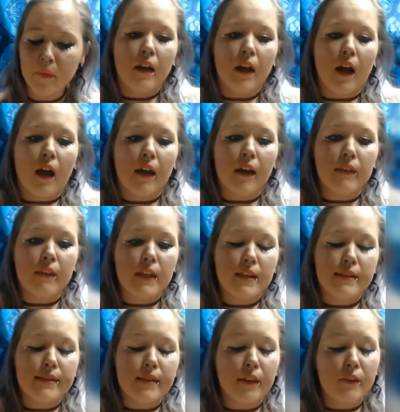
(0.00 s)
In the
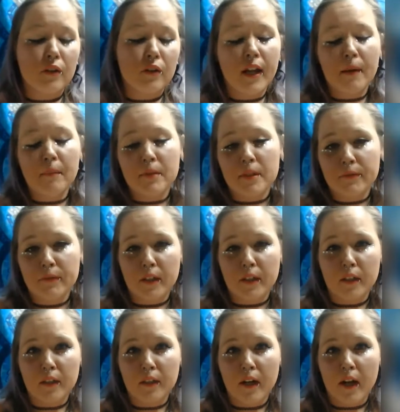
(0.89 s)
southern
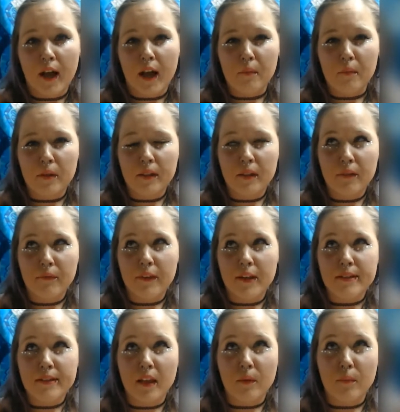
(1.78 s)
hemisphere, I believe they
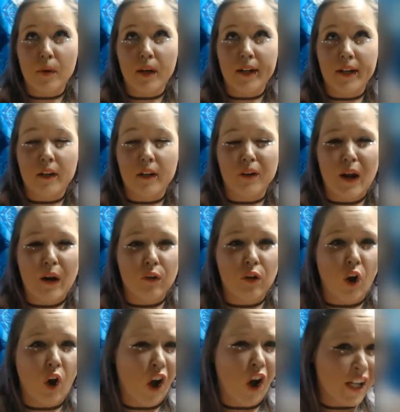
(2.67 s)
celebrate it around
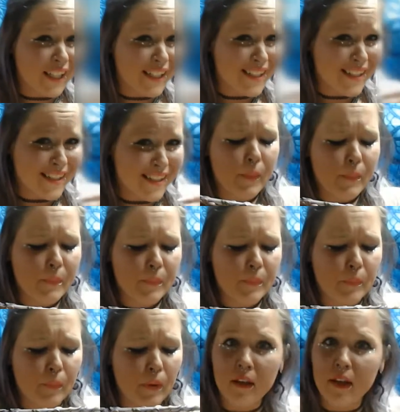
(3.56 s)
August,
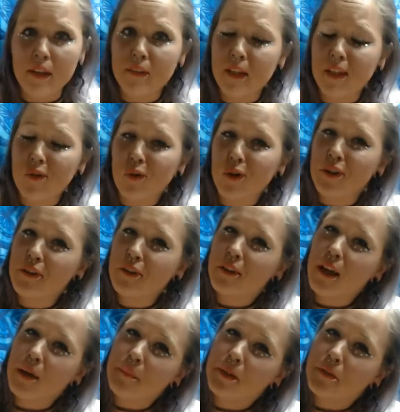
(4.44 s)
but in the northern
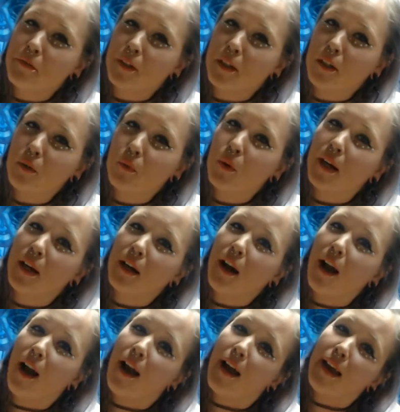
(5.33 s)
hemisphere, where
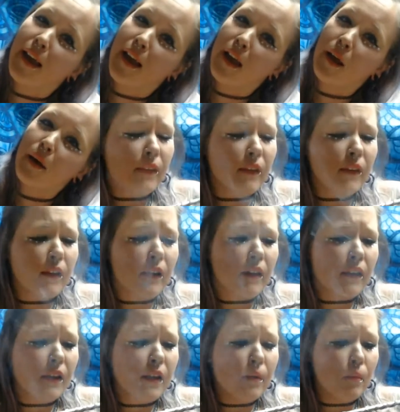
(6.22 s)
I am,
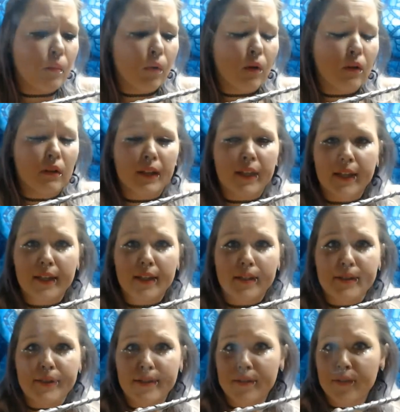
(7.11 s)
Imbolc
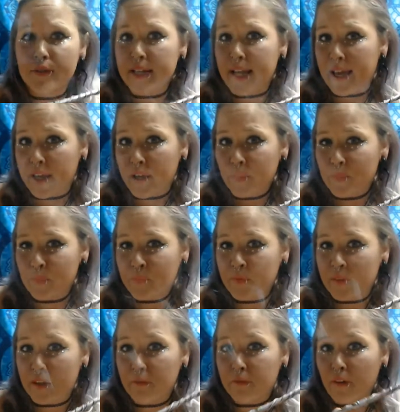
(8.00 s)
is today,
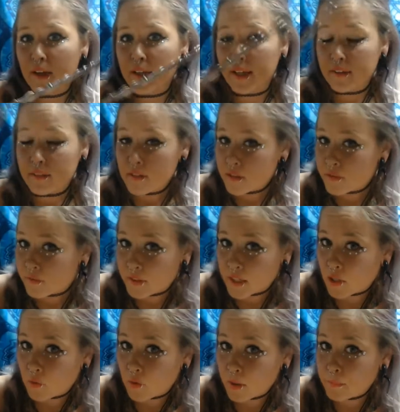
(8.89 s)
if I get this
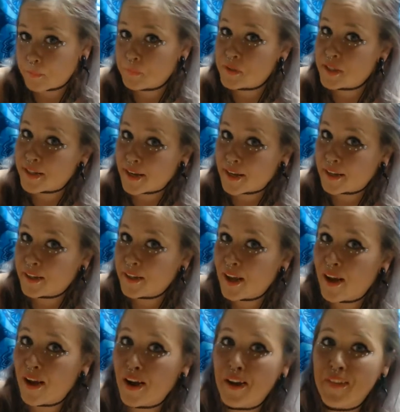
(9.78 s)
video up today,
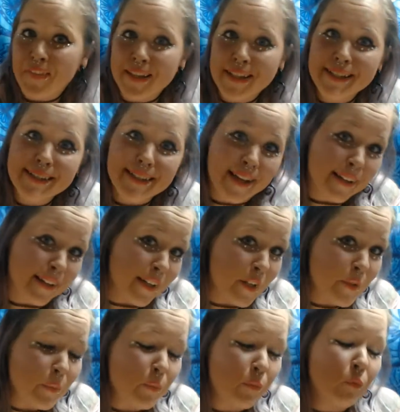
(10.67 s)
on the
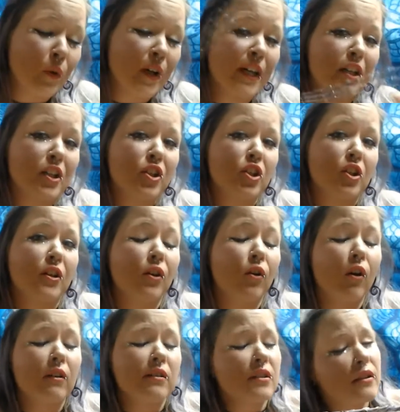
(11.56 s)
2nd, which you'll
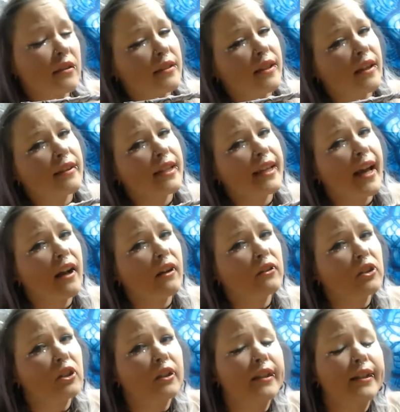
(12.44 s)
also see on the
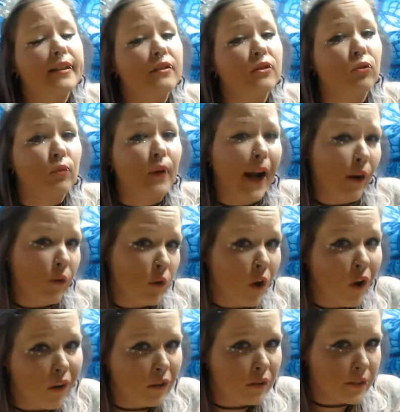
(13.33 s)
calendar is
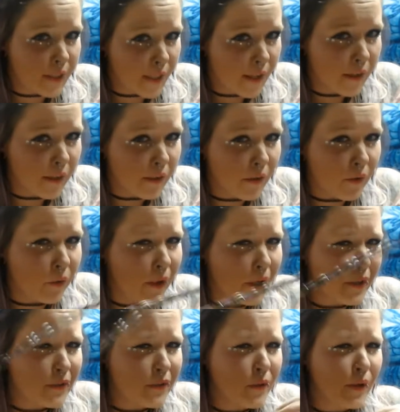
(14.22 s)
Groundhog Day.
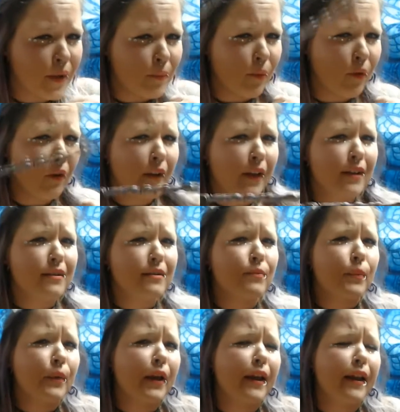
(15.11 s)
Okay, so Imbolc has
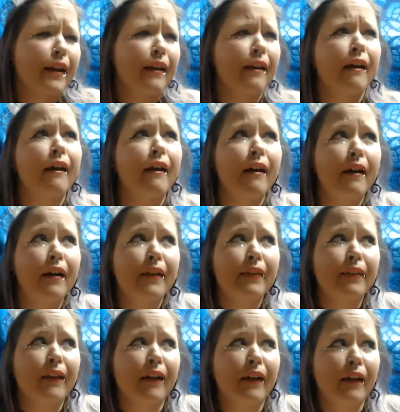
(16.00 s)
been
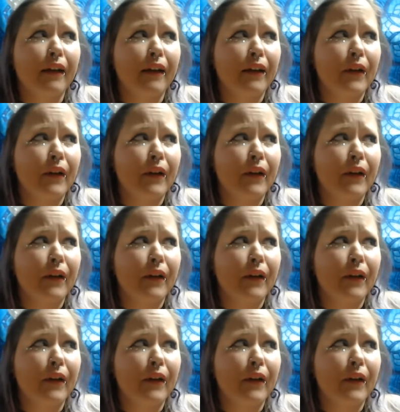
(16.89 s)
like